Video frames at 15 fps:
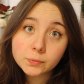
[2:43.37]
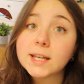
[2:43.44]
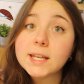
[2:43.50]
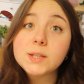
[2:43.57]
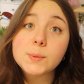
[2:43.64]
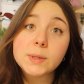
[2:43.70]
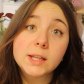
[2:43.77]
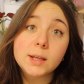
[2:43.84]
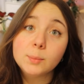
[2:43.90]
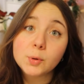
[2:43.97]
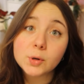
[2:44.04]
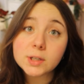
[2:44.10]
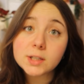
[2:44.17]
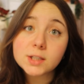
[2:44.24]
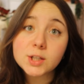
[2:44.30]
It's really
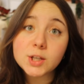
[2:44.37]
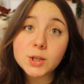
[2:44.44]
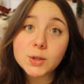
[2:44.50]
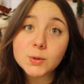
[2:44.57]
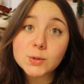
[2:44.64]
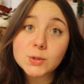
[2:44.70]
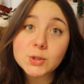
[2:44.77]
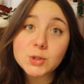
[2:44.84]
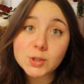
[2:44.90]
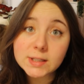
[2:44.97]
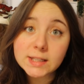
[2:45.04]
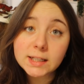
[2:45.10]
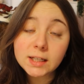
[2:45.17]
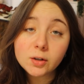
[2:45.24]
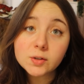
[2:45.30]
important to use
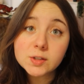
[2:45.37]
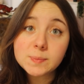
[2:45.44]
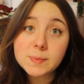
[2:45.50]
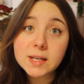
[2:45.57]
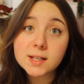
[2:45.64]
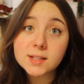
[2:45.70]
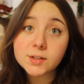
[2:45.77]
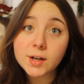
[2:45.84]
jersey needles because